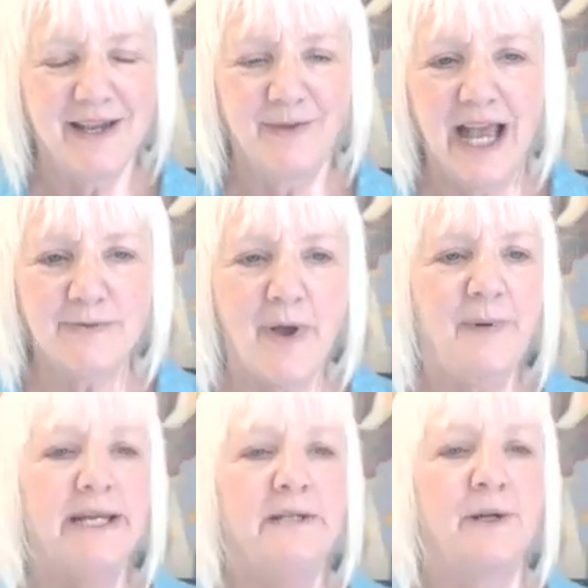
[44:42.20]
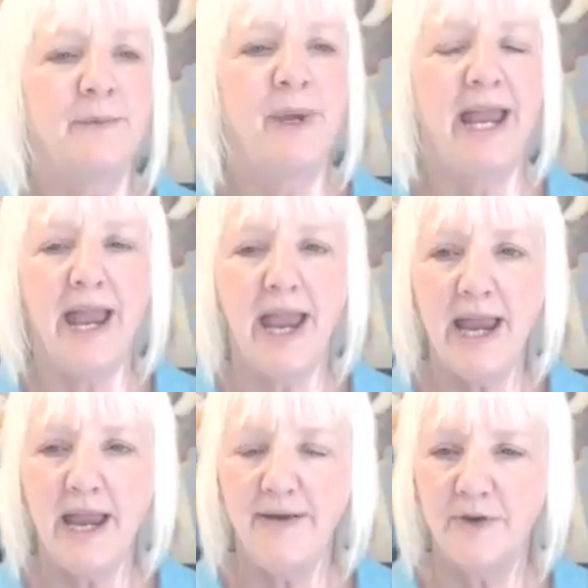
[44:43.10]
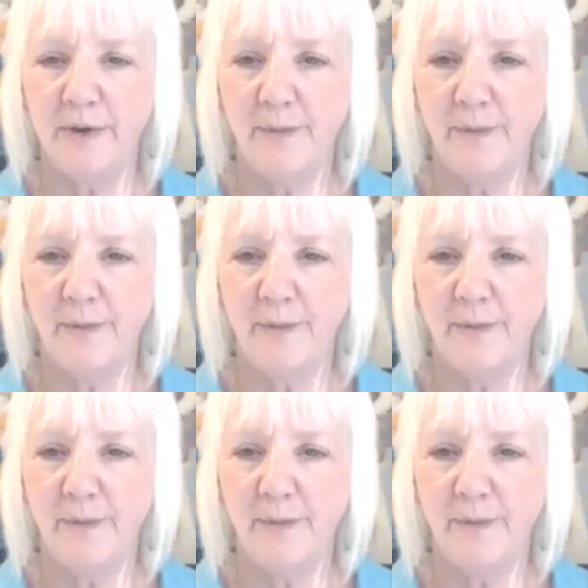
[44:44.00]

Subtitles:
So that's why we ignore the behavior.